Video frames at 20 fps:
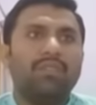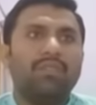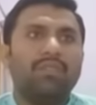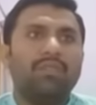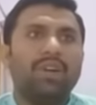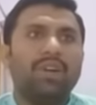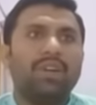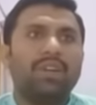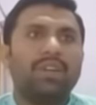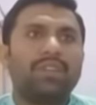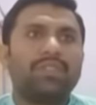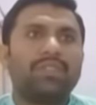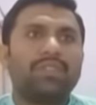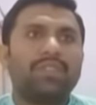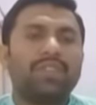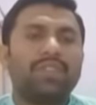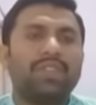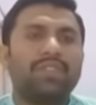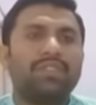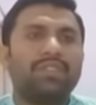what are
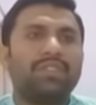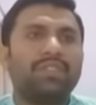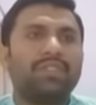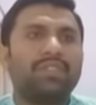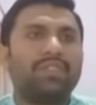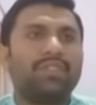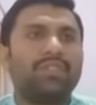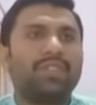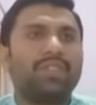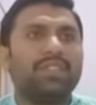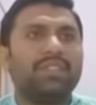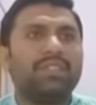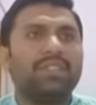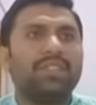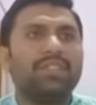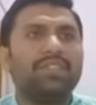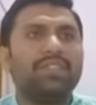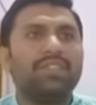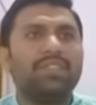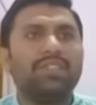standard
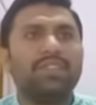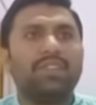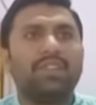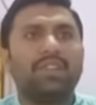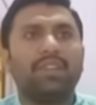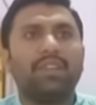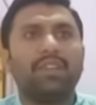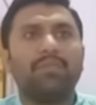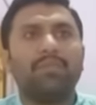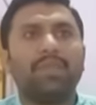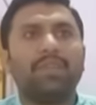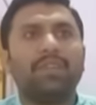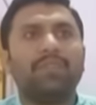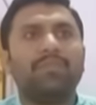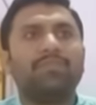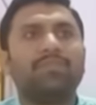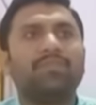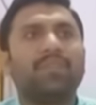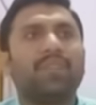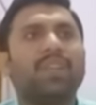tenses in the grammar?
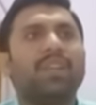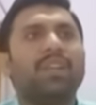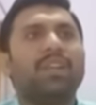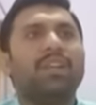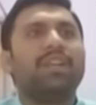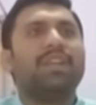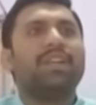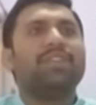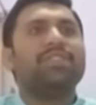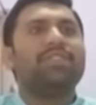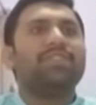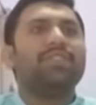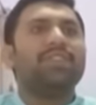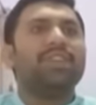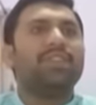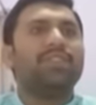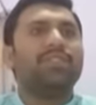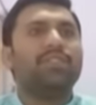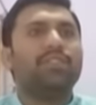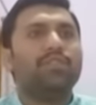Tenses
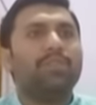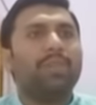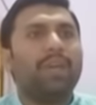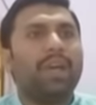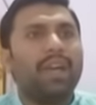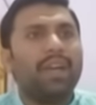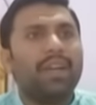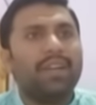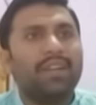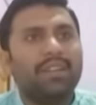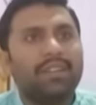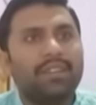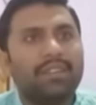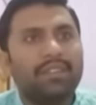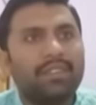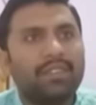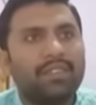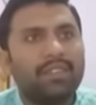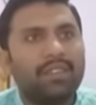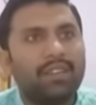assume
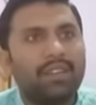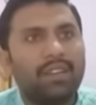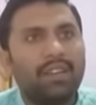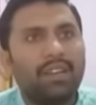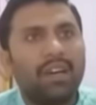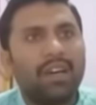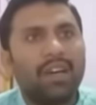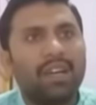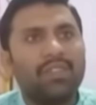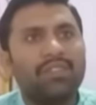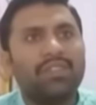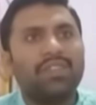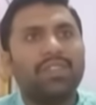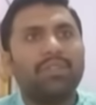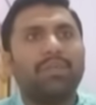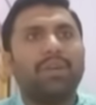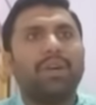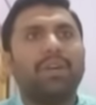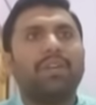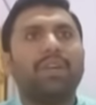an
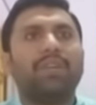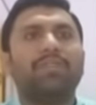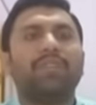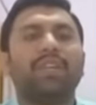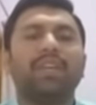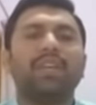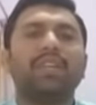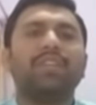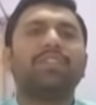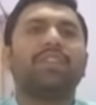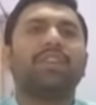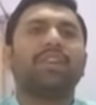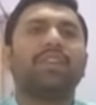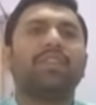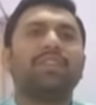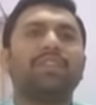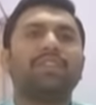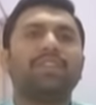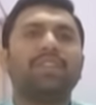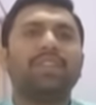urgent part of the English
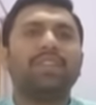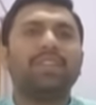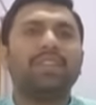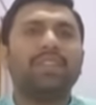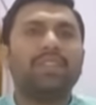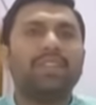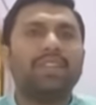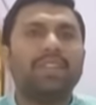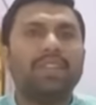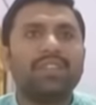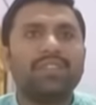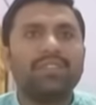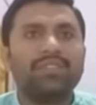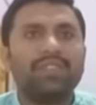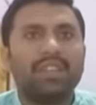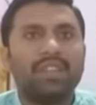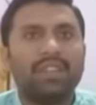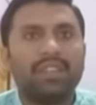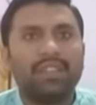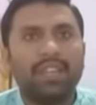language. It indicates
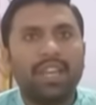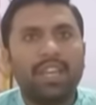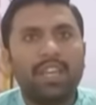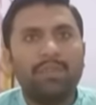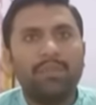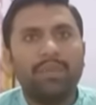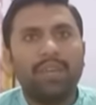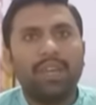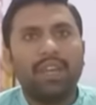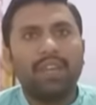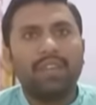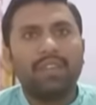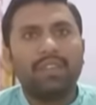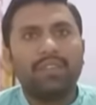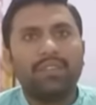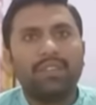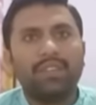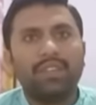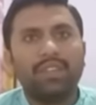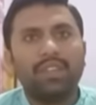the time
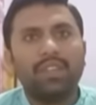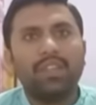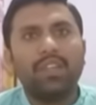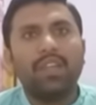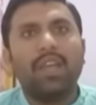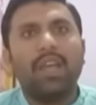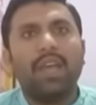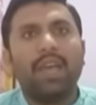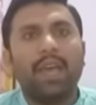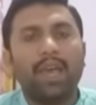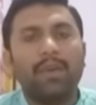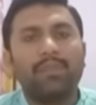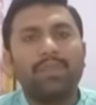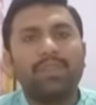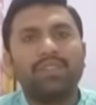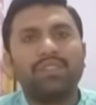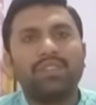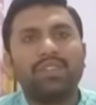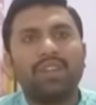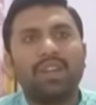activity
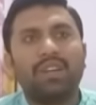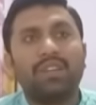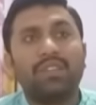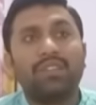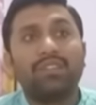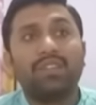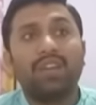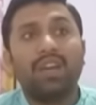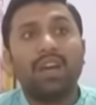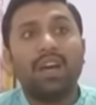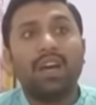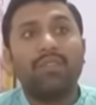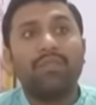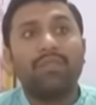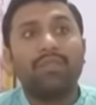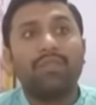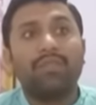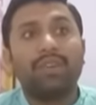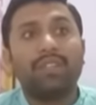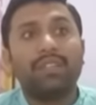happens regardless
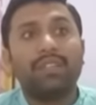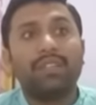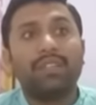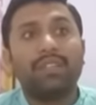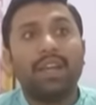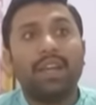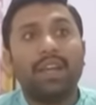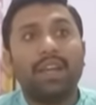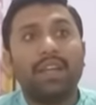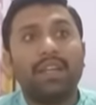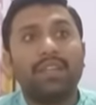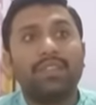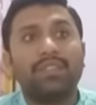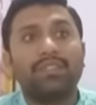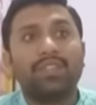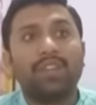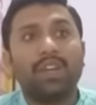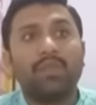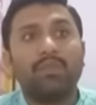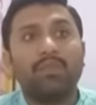of whether at
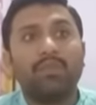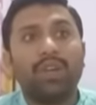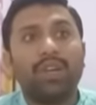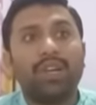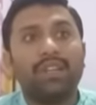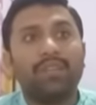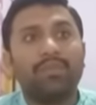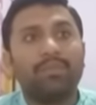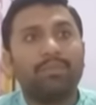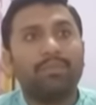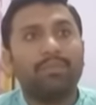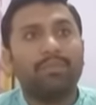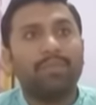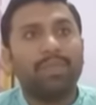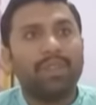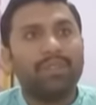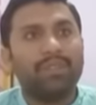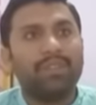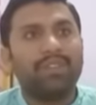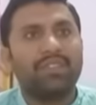some point
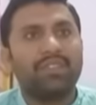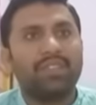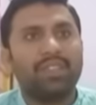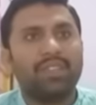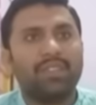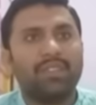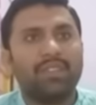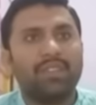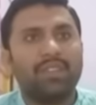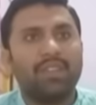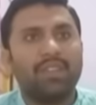previously,